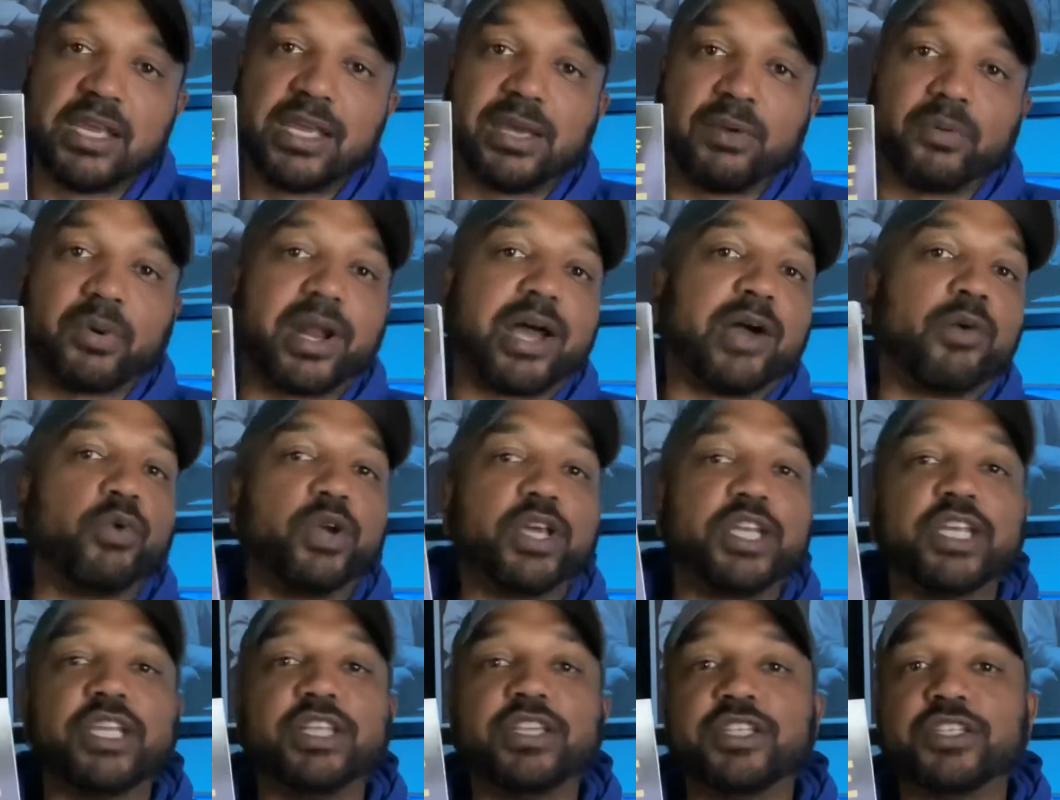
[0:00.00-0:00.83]
when I
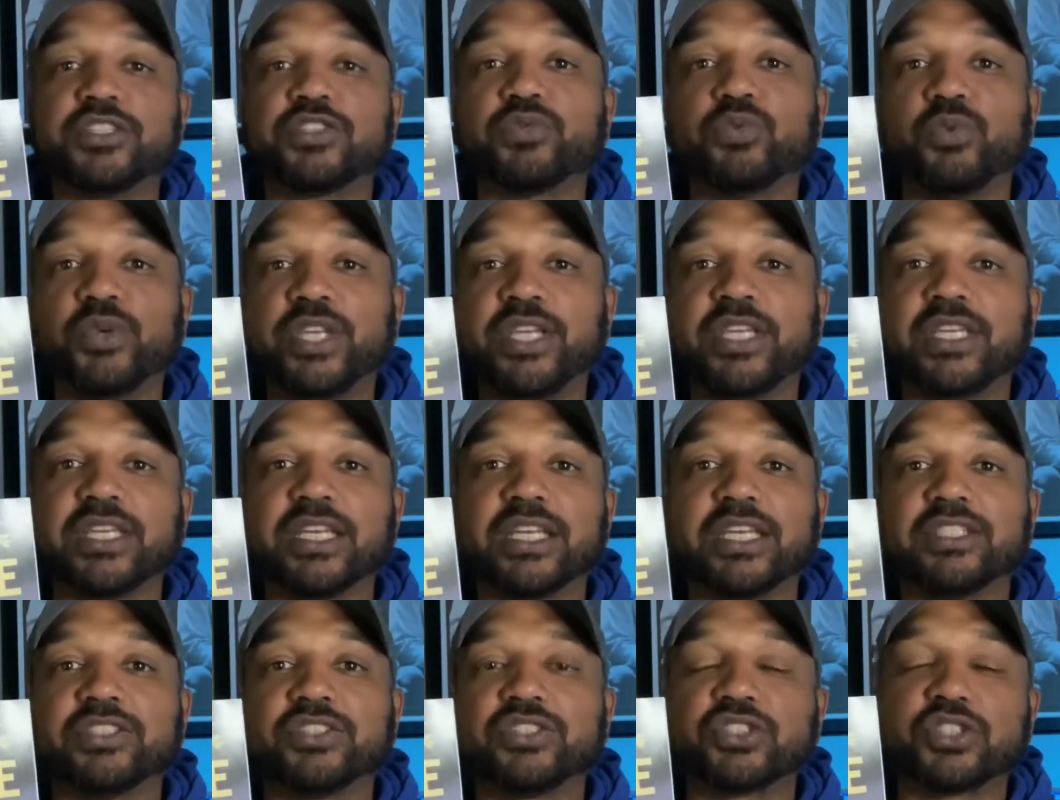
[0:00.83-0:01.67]
went in this week
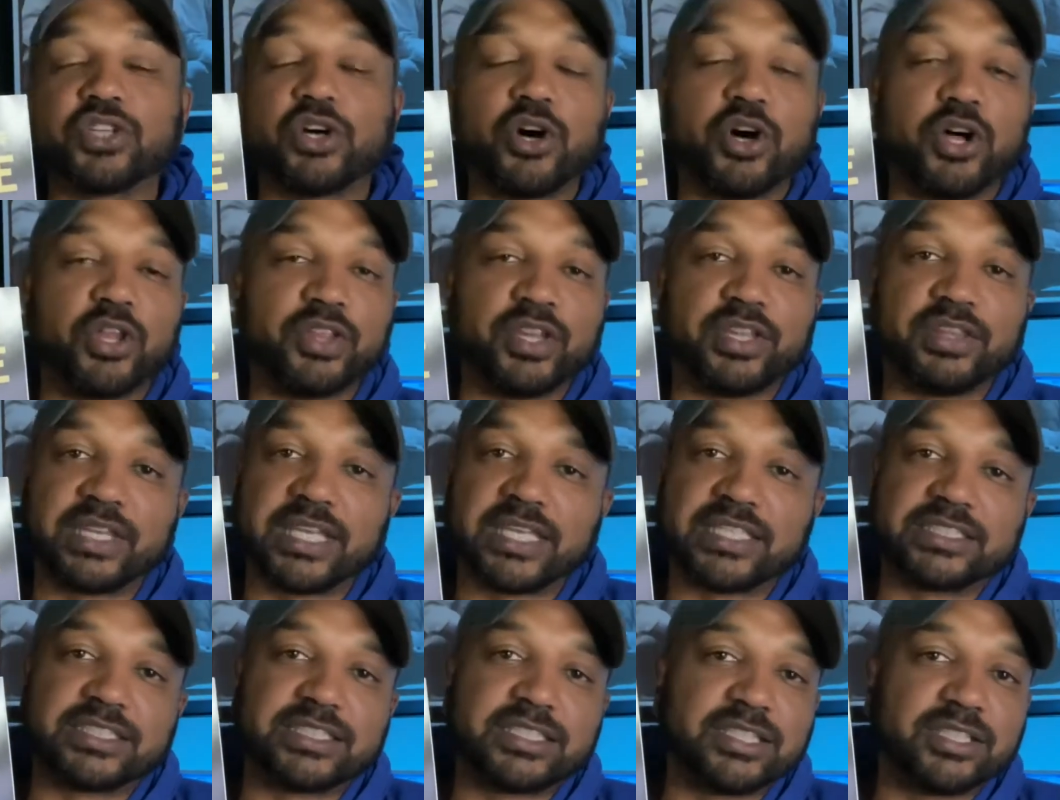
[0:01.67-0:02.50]
and saw that
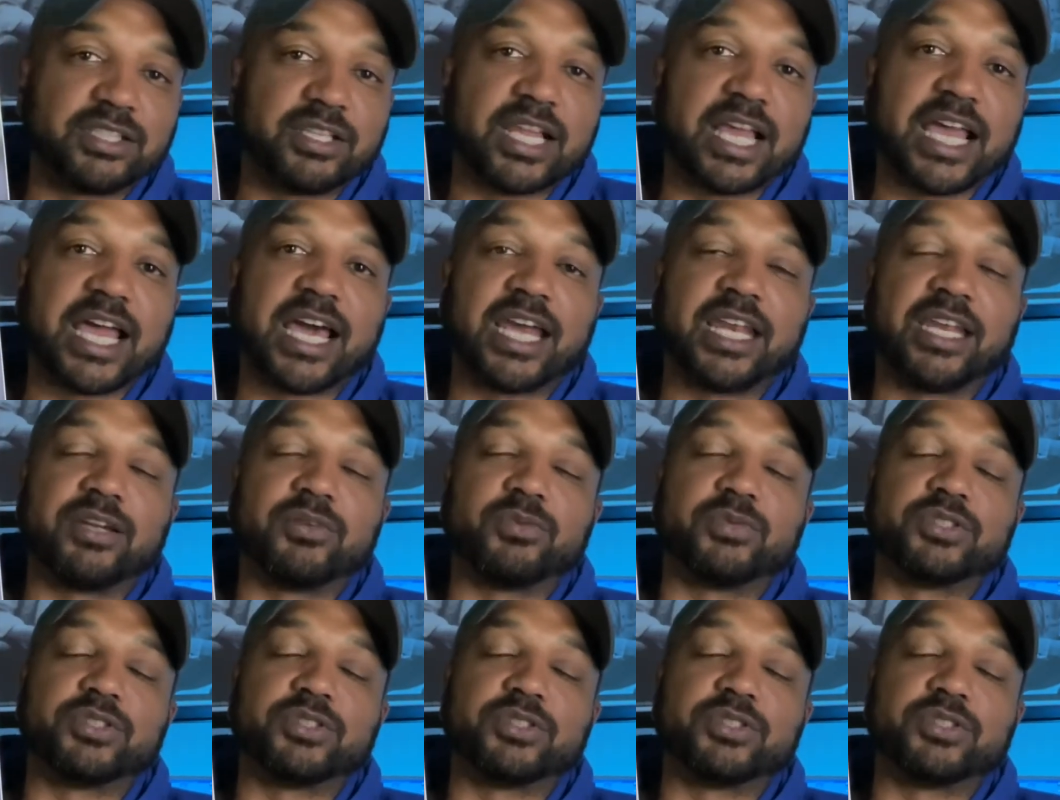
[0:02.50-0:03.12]
they still had it,